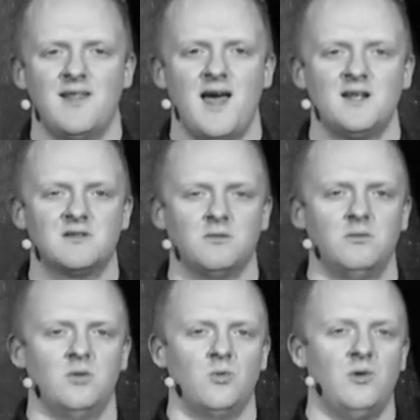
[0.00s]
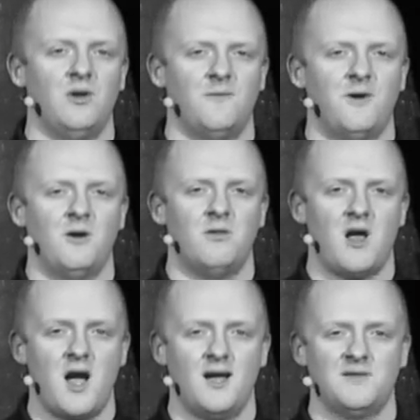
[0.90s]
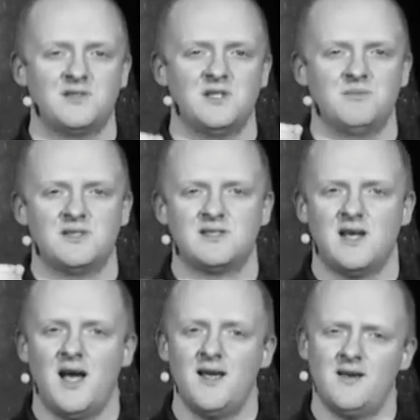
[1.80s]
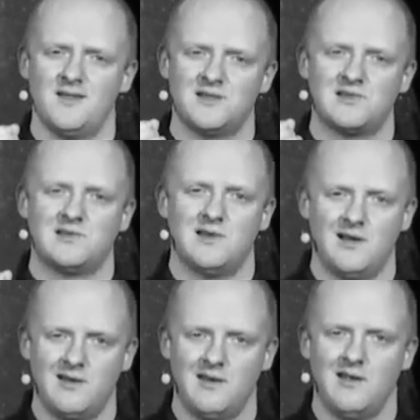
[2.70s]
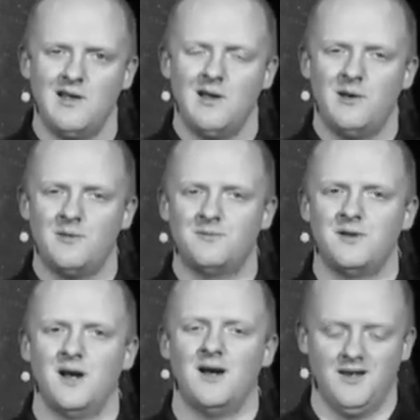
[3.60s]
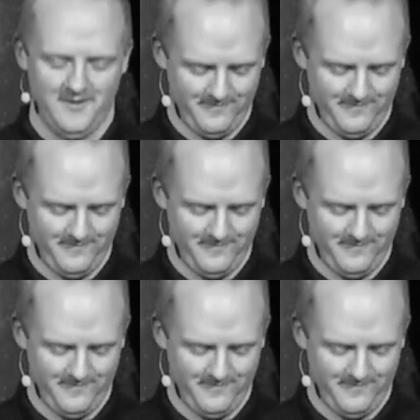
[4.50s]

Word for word: and that is the Lord of our lives, the Messiah, the Son of God.